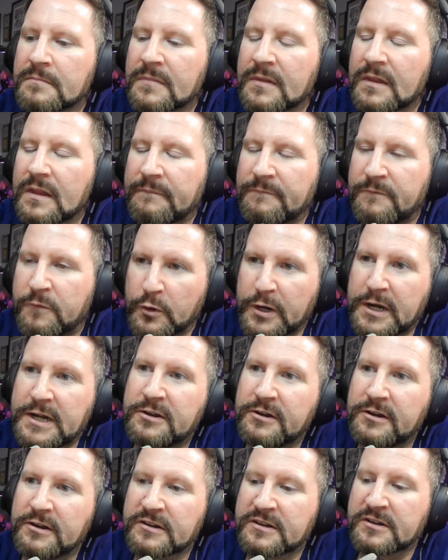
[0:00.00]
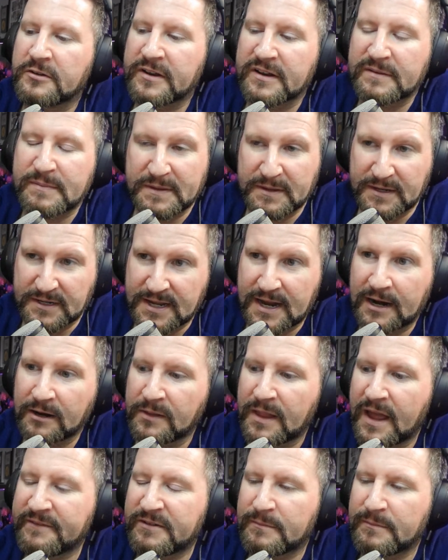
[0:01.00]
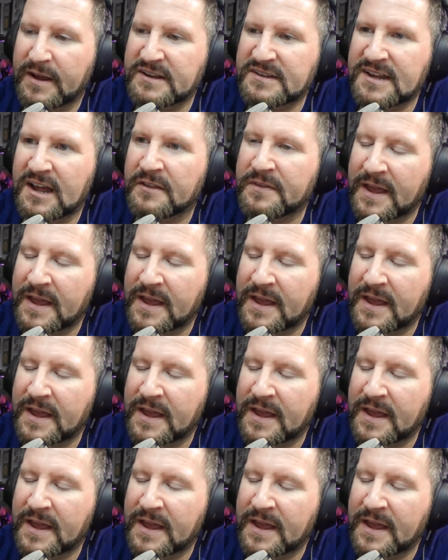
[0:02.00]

I'm 42 years old. I spent the entire life in my South.